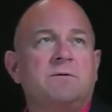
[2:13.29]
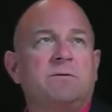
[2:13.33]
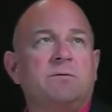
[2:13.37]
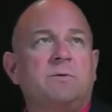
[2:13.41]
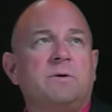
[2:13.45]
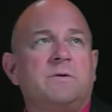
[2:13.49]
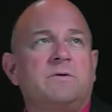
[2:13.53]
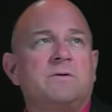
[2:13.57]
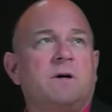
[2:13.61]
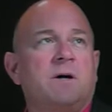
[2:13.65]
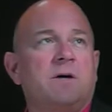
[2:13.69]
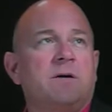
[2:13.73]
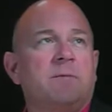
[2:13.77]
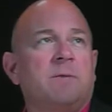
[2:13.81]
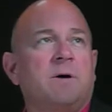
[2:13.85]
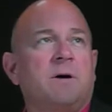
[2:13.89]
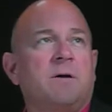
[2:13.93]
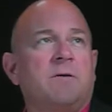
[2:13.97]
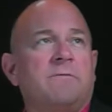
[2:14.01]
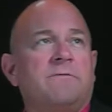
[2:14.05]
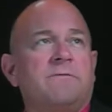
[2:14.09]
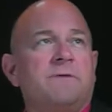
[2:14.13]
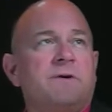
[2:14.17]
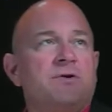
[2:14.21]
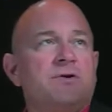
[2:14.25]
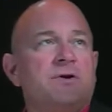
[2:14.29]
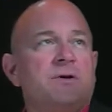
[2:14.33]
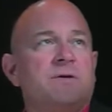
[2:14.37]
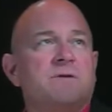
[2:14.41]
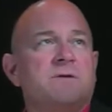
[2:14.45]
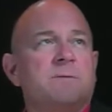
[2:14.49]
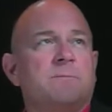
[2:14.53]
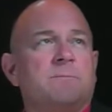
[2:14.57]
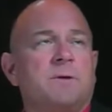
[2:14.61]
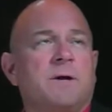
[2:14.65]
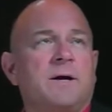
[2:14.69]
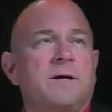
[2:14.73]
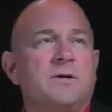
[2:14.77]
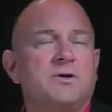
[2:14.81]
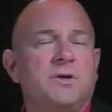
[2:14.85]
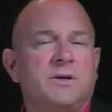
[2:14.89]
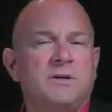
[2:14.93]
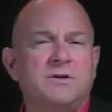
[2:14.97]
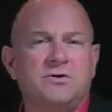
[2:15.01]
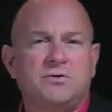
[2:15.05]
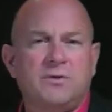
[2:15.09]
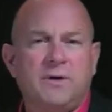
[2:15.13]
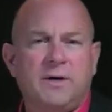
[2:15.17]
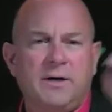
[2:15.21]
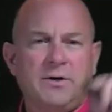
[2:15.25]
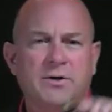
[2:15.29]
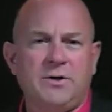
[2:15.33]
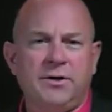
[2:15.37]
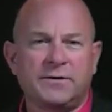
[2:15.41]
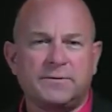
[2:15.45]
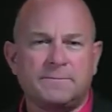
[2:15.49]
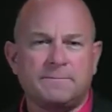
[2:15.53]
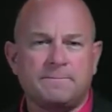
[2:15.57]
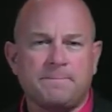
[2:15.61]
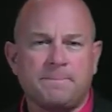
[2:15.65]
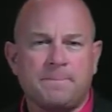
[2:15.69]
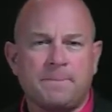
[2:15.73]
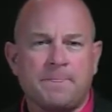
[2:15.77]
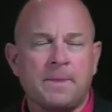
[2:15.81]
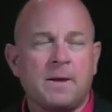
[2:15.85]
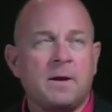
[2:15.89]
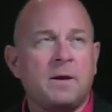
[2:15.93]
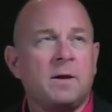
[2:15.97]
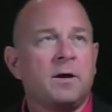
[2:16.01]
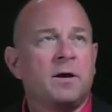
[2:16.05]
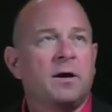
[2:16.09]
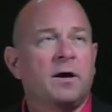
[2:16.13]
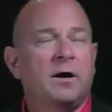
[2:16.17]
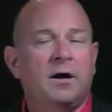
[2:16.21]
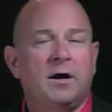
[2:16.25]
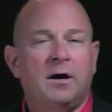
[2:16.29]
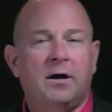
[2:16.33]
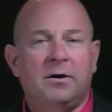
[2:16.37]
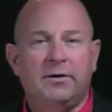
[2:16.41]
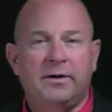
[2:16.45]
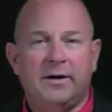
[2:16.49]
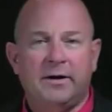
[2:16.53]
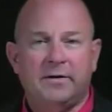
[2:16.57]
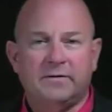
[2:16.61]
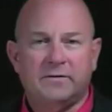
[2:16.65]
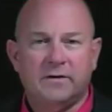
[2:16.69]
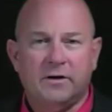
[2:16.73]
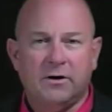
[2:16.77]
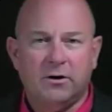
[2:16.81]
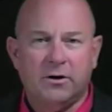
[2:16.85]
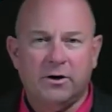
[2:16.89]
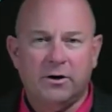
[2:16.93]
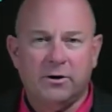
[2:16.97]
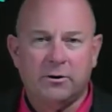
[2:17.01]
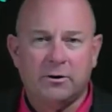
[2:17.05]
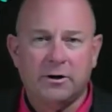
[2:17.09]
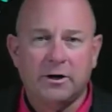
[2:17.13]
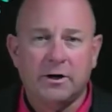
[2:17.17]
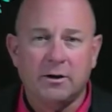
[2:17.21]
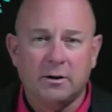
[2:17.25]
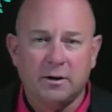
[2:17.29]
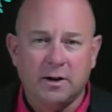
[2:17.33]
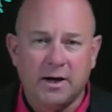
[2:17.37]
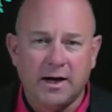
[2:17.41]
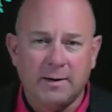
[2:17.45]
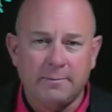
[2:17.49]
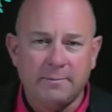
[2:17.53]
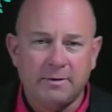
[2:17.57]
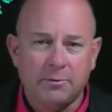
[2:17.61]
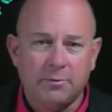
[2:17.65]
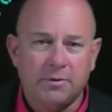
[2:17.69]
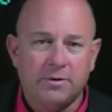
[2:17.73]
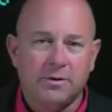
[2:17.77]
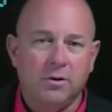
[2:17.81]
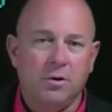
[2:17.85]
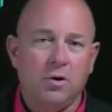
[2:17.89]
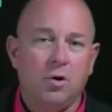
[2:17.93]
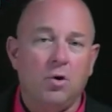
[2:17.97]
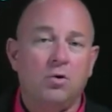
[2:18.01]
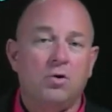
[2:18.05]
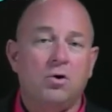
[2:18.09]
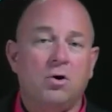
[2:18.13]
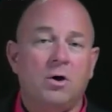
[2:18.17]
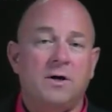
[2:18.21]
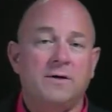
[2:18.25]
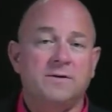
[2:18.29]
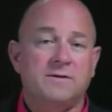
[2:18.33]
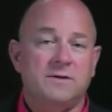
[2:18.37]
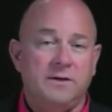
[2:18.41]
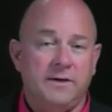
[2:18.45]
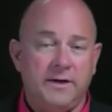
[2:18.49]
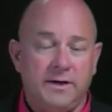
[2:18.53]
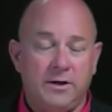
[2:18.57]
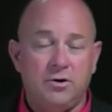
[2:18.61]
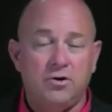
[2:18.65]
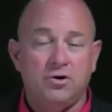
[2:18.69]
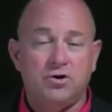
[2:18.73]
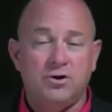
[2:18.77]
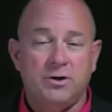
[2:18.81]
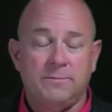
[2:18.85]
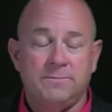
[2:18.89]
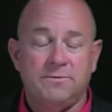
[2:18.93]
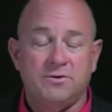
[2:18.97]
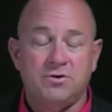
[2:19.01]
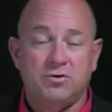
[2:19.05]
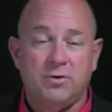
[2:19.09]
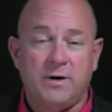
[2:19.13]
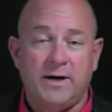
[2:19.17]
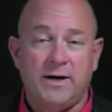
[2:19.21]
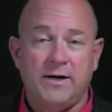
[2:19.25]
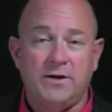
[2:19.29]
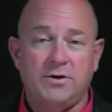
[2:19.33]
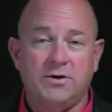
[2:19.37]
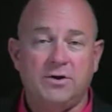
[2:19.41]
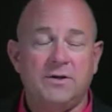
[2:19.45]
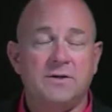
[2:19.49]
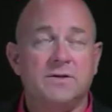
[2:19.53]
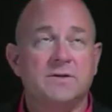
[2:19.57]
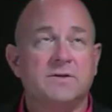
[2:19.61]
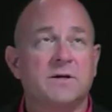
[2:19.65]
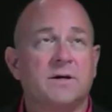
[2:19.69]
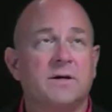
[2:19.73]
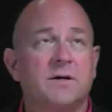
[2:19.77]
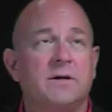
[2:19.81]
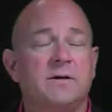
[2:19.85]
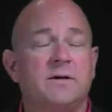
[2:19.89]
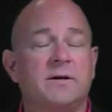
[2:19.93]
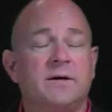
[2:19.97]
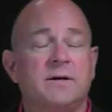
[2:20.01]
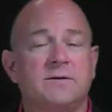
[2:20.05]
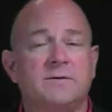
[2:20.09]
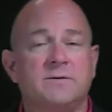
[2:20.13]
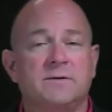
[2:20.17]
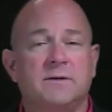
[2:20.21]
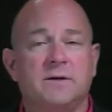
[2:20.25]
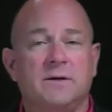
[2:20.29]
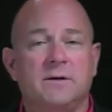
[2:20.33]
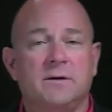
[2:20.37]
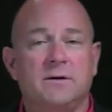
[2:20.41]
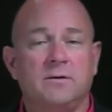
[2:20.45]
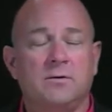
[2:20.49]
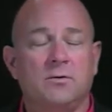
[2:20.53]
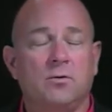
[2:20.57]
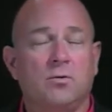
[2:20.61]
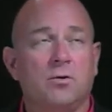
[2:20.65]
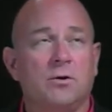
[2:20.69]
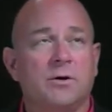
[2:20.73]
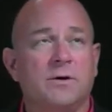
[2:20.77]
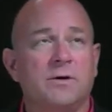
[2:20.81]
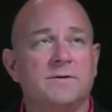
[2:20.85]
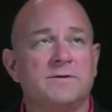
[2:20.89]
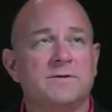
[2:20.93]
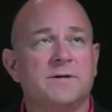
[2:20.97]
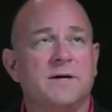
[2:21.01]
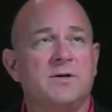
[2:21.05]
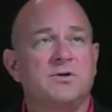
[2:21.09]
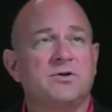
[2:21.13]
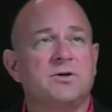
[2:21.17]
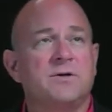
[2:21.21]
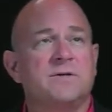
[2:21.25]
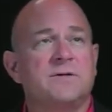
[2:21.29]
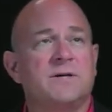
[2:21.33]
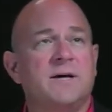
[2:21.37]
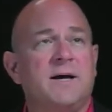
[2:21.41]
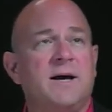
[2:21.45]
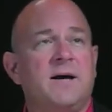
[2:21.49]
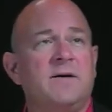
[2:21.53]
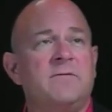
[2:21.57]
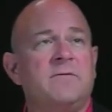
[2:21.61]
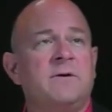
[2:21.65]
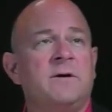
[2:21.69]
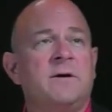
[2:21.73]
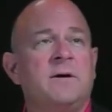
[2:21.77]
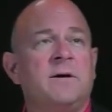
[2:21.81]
We talked about efficient supply chain strategies uh, that are in alignment with low-cost leadership strategies uh, that uh, organizations have.